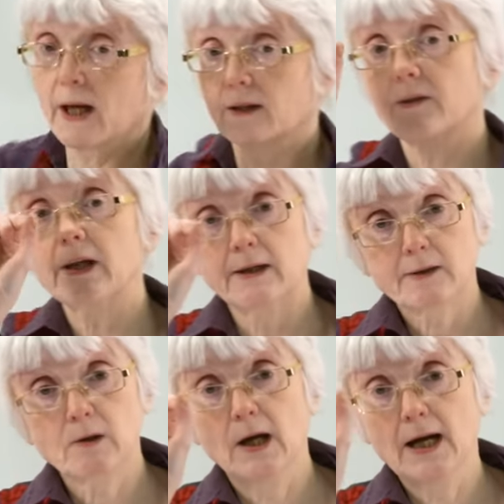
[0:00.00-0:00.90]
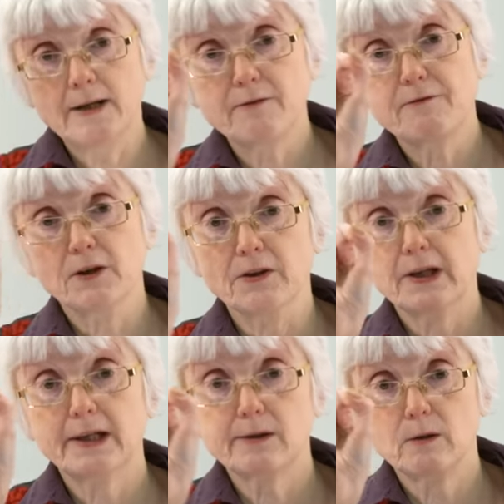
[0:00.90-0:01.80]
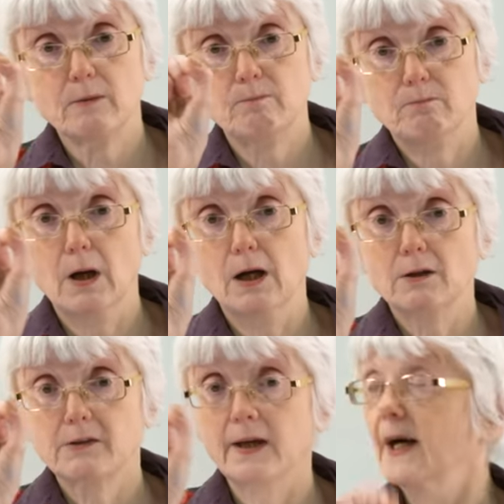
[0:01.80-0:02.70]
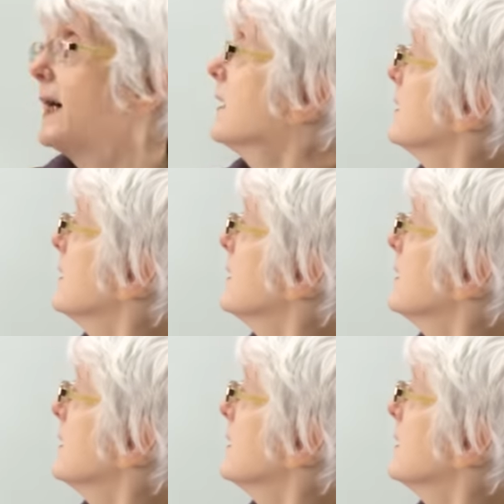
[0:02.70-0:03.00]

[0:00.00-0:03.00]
get the little hyphen, the little mark there.